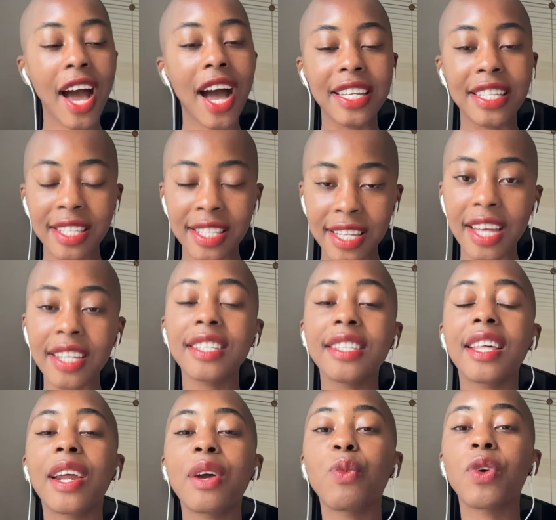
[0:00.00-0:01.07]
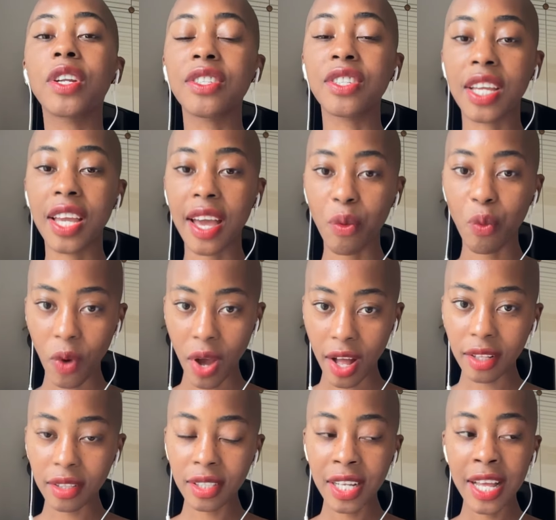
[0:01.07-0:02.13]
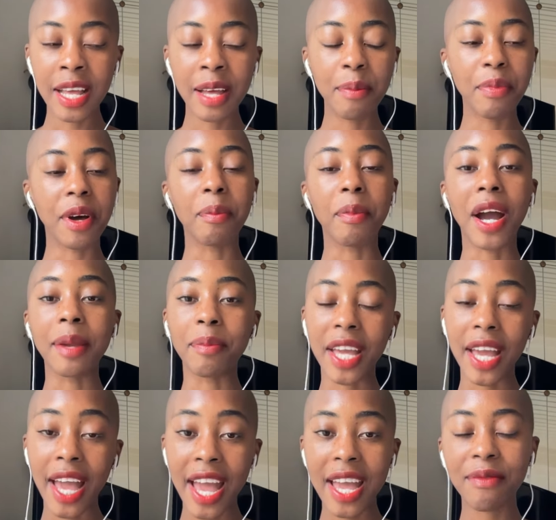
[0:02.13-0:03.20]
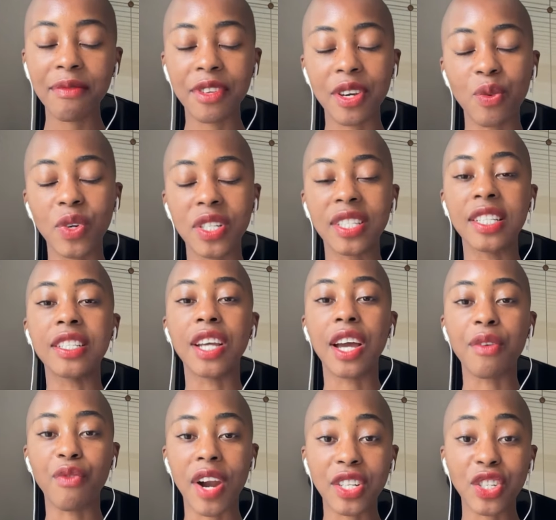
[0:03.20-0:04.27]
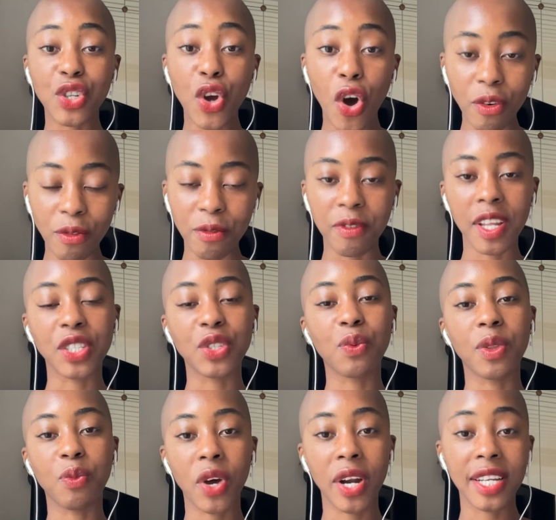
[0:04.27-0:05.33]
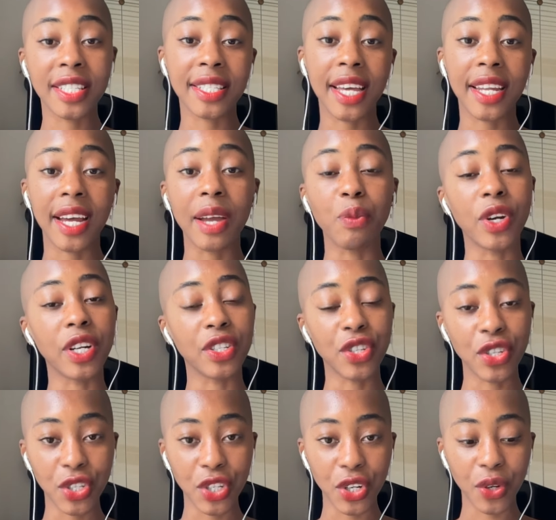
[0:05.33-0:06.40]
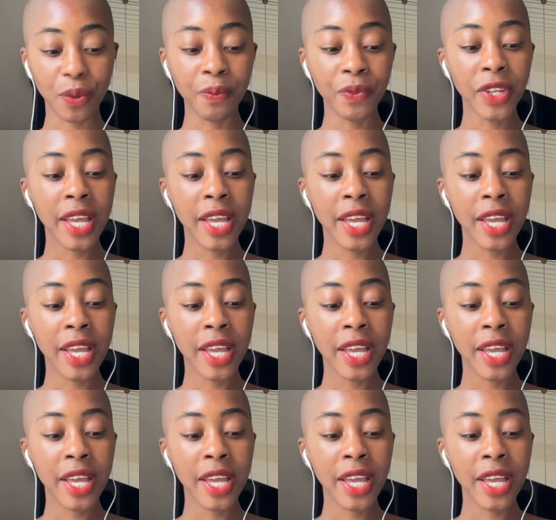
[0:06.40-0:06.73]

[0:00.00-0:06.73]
I said that I wanted to get well, but my behavior was in direct conflict with what I said I wanted to do.